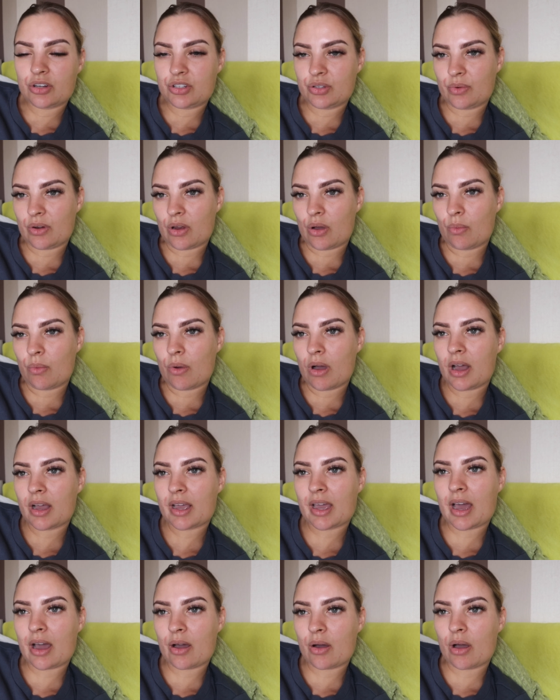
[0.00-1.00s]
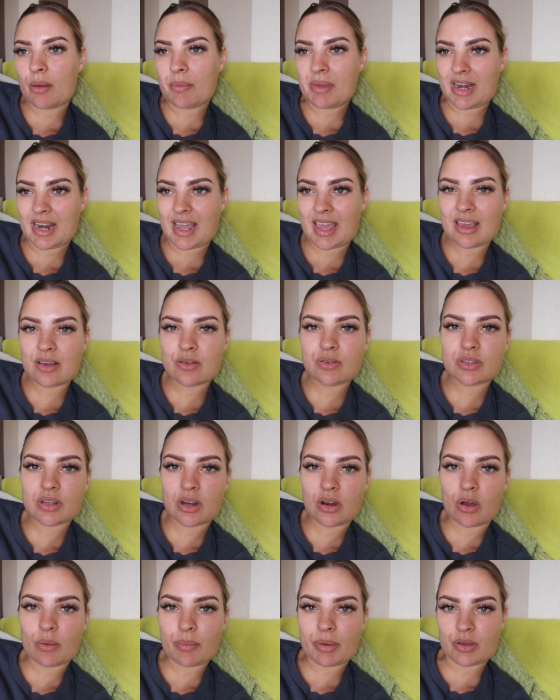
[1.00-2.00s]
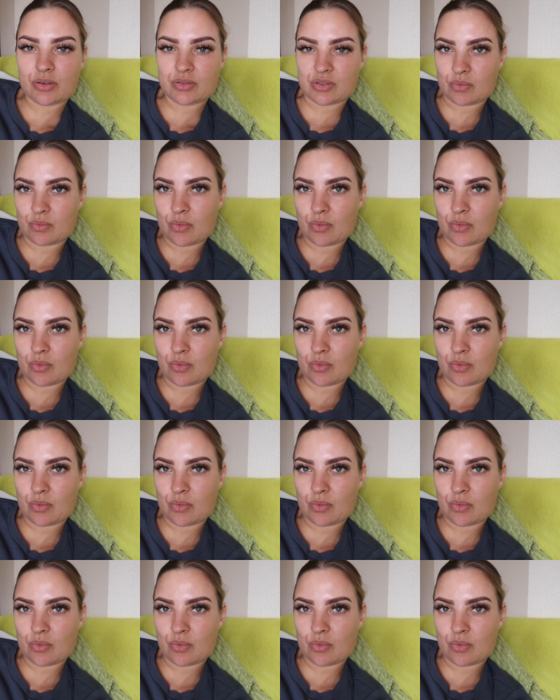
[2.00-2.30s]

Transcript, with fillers: I do a lot of workout, I'm in heels a lot because